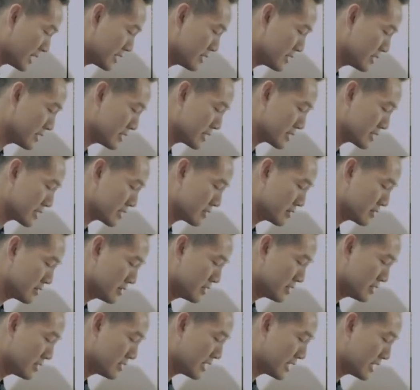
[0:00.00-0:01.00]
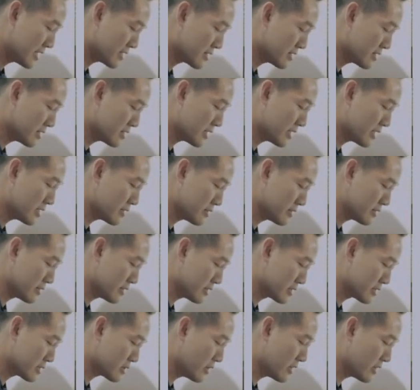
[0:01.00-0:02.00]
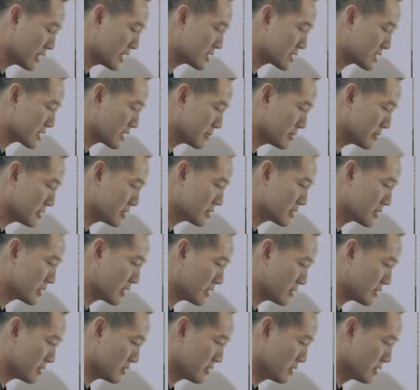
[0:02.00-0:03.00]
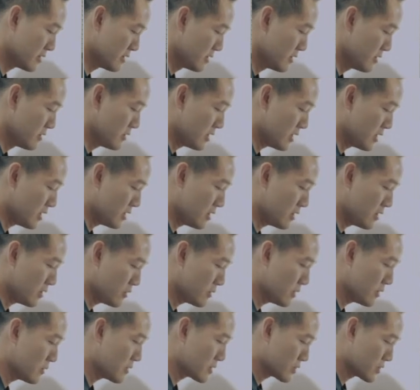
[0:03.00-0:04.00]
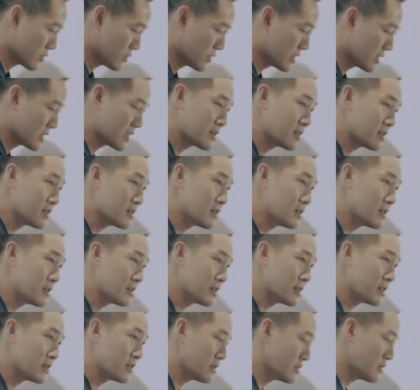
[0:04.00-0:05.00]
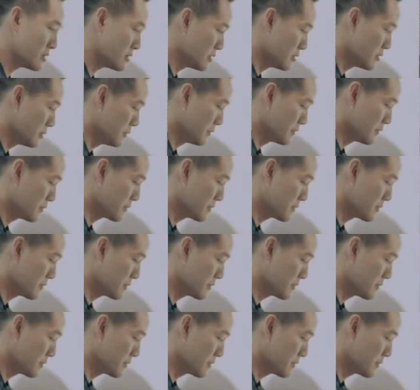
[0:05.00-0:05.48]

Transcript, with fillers: color is lighter than the sockeye salmon that we were showing earlier on.